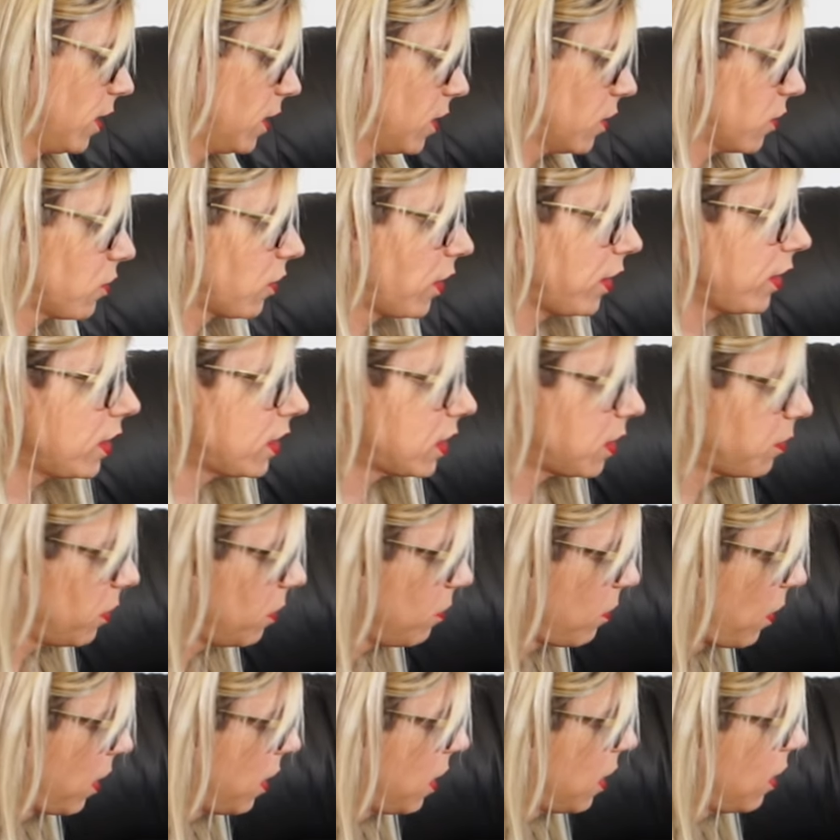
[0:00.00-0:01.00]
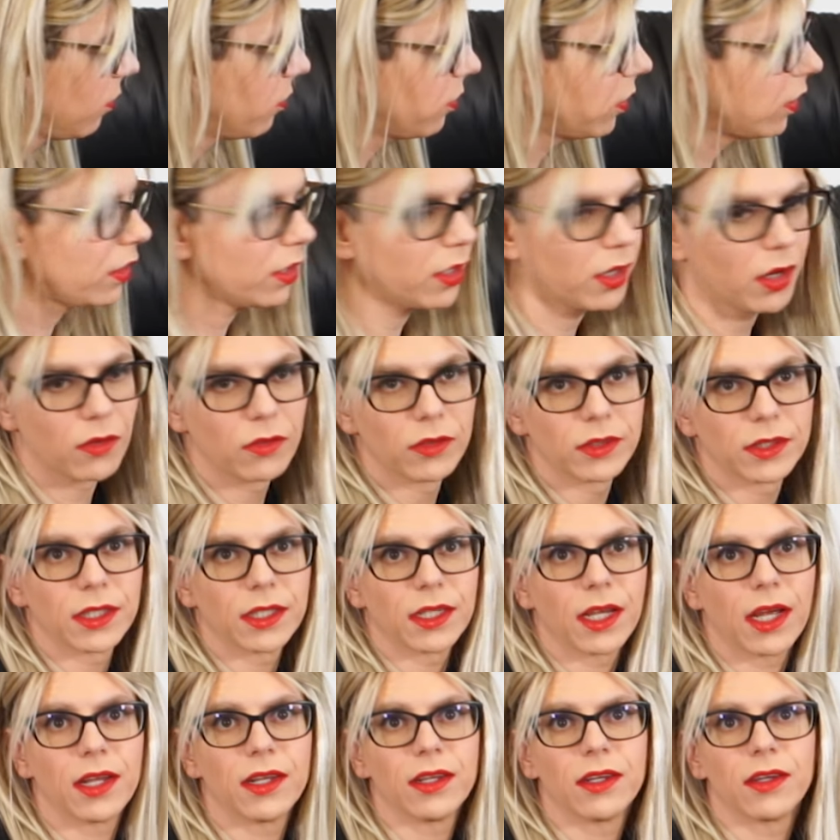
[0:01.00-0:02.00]
Great to be making videos
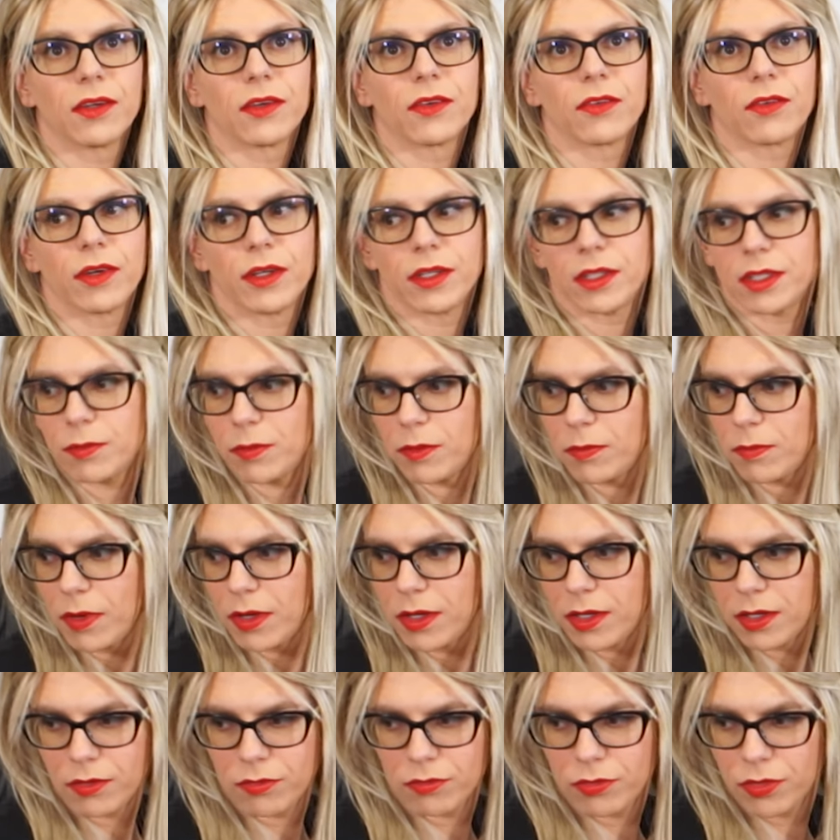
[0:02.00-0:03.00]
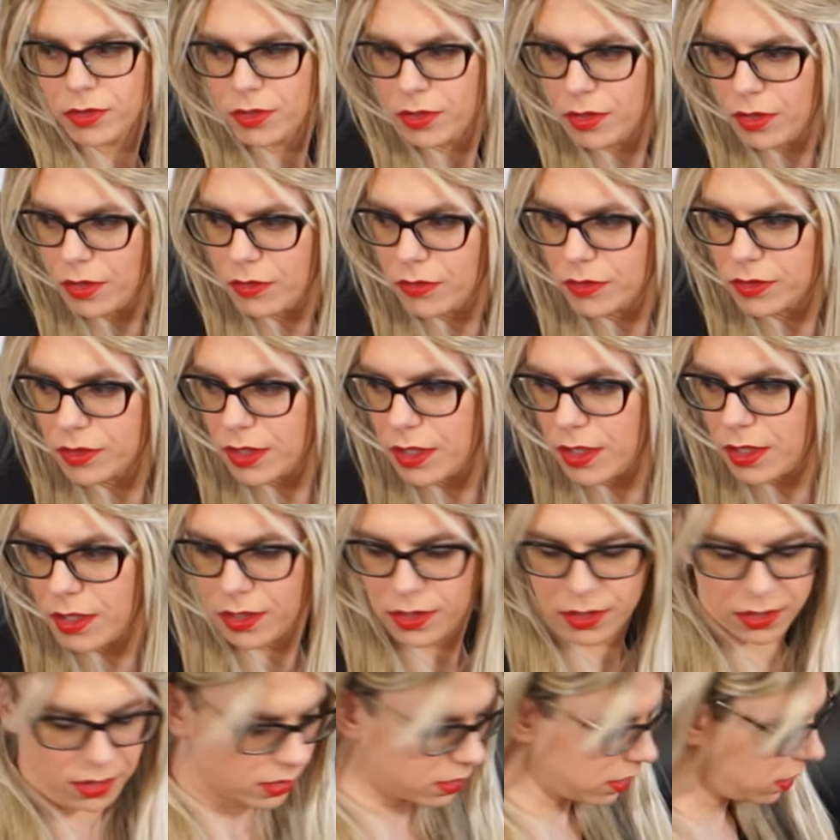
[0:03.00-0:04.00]
again.
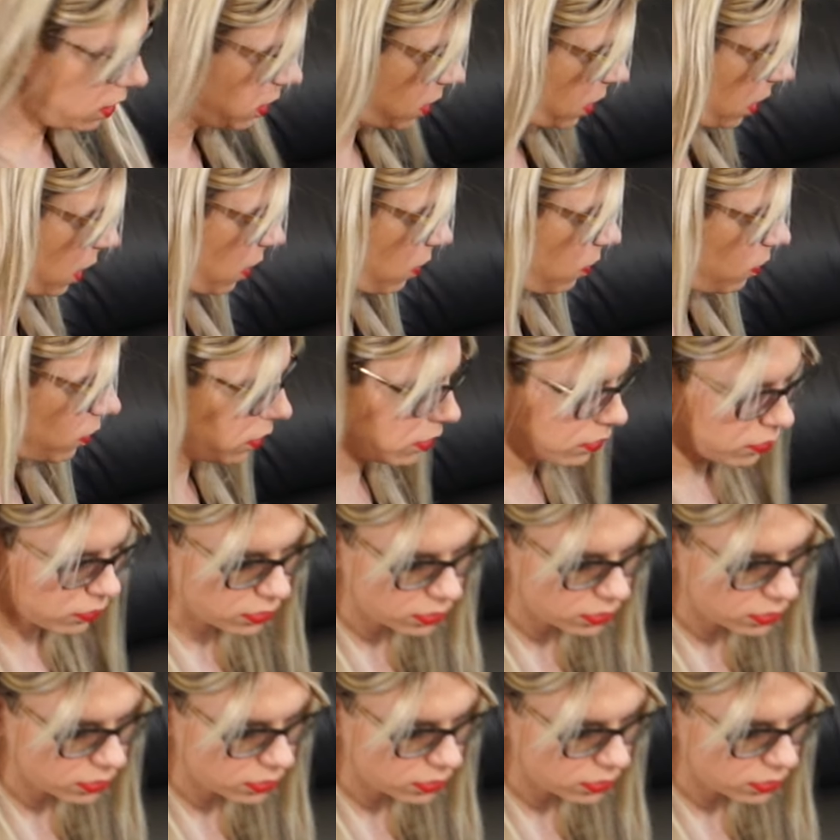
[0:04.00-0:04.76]
I need to get rid of